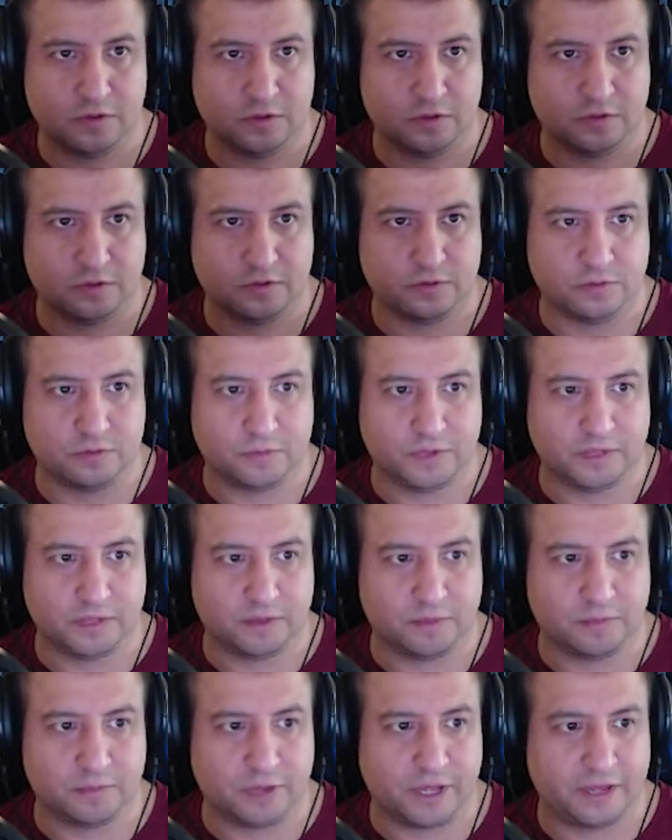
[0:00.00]
So we got
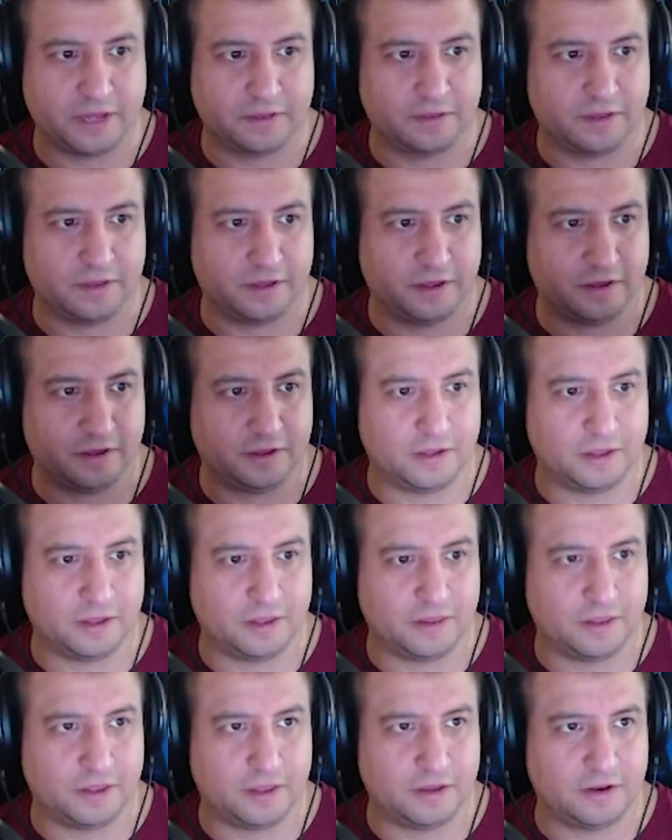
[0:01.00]
the blank thing,
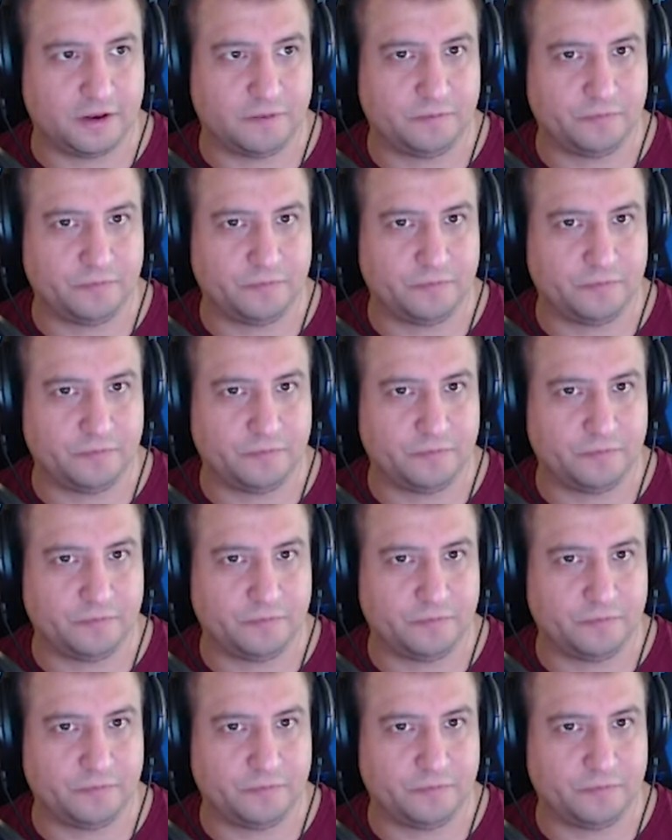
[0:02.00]
and then